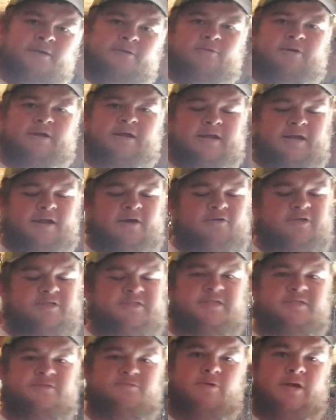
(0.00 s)
What I
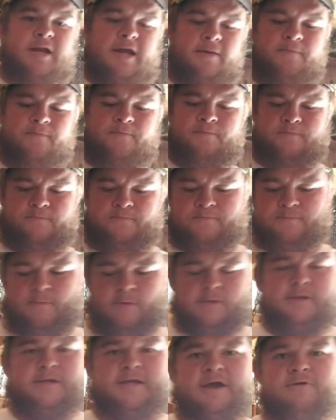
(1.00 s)
notice is when I
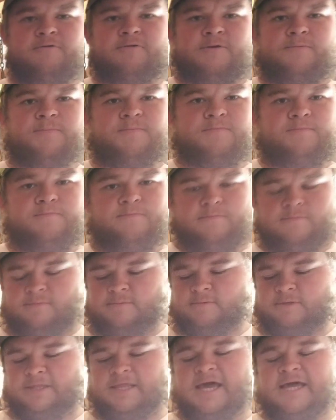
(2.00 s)
go to
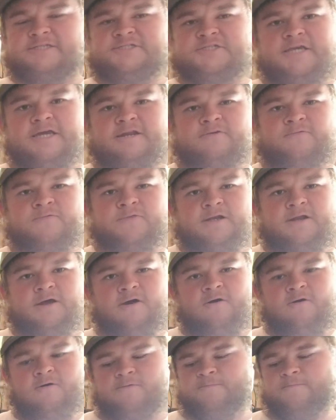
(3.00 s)
latch it on the
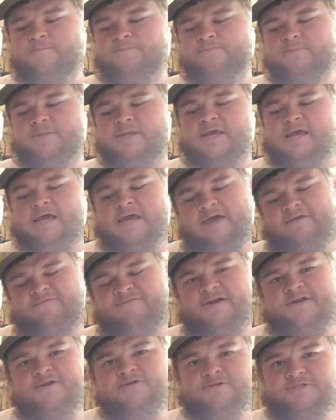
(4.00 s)
dog,
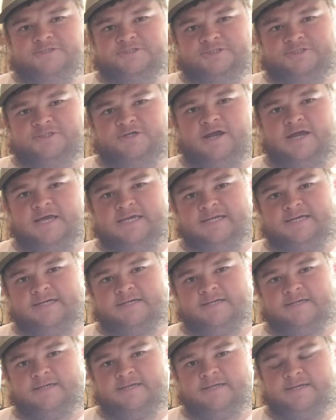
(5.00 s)
if I do it straight,
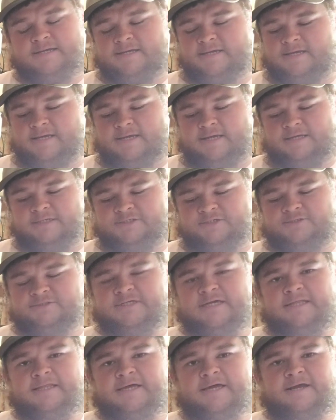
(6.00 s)
as soon
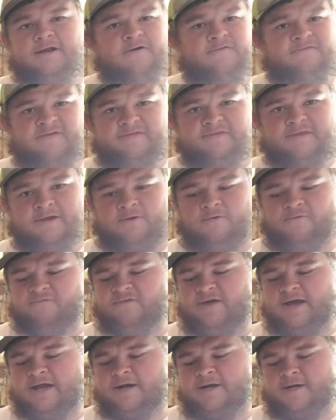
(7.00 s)
as I let off, that thing will
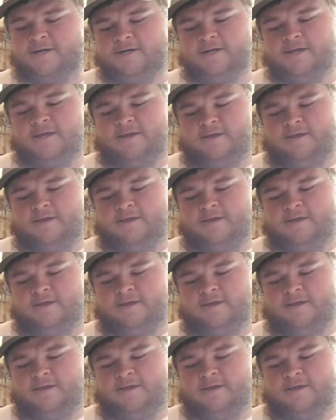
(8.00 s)
fire.